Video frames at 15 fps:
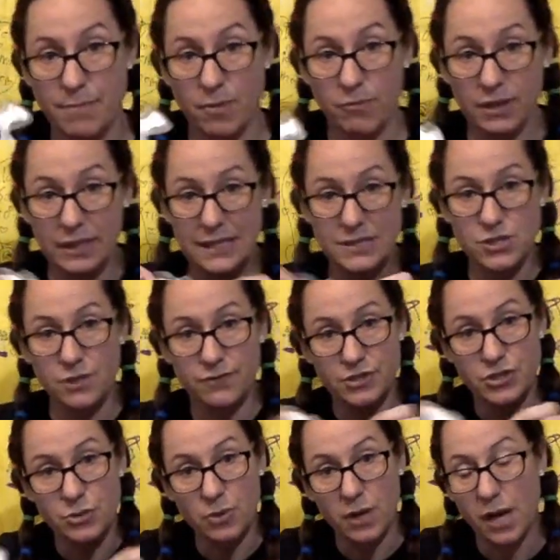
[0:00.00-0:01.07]
but realize you
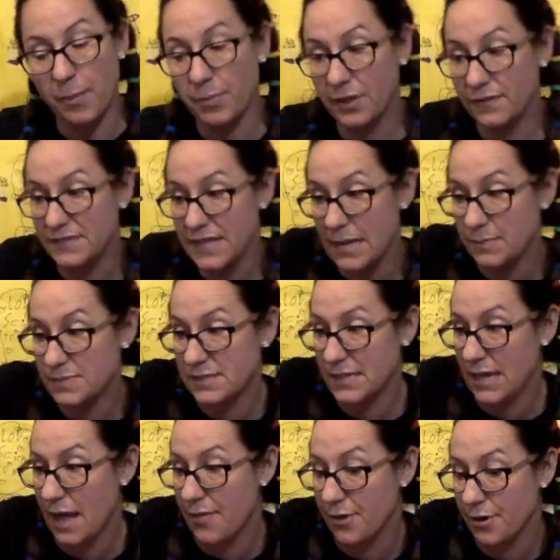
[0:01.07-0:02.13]
can do a couple of tapes
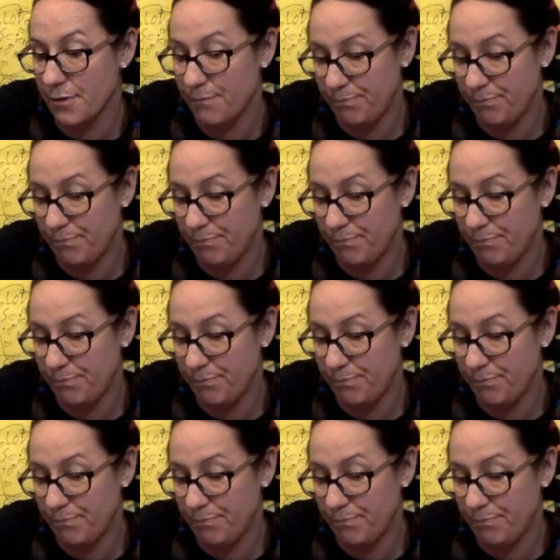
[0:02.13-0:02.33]
together.